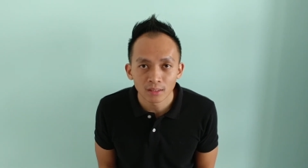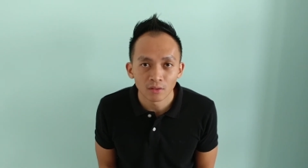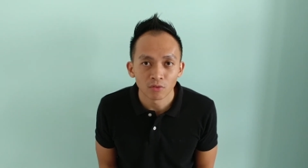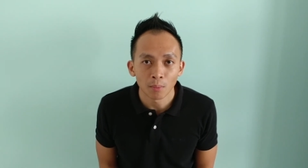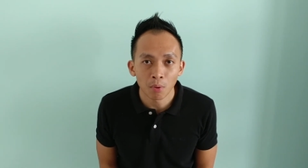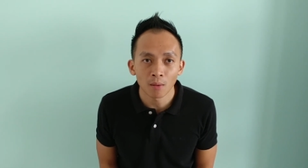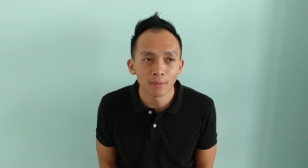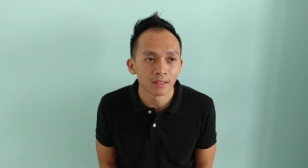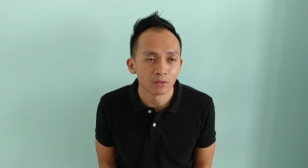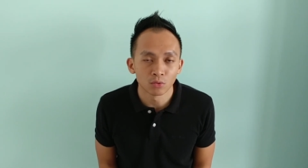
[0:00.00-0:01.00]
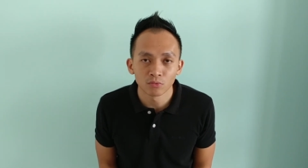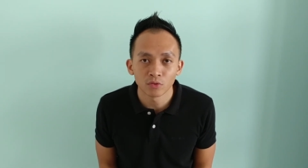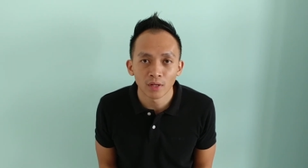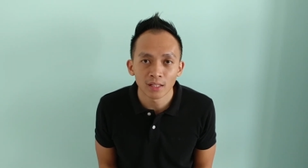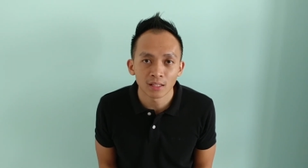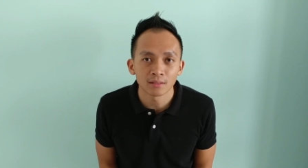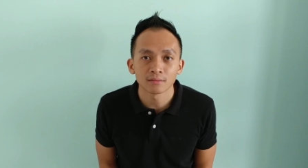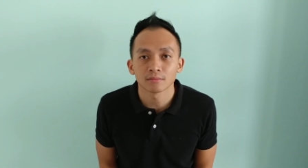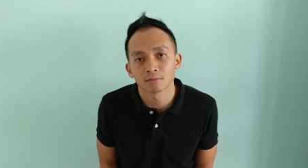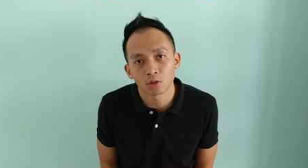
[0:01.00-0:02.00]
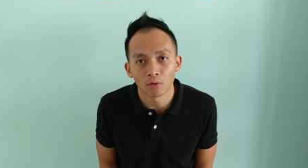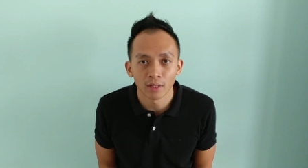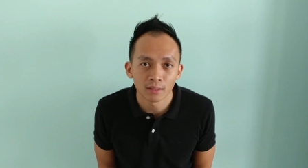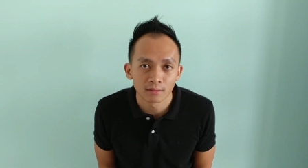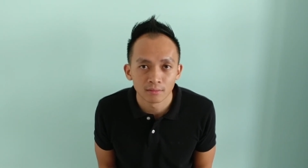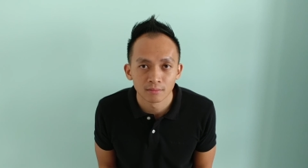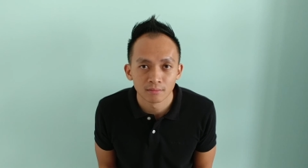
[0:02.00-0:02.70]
If you're popped and you don't feel anything, go ahead.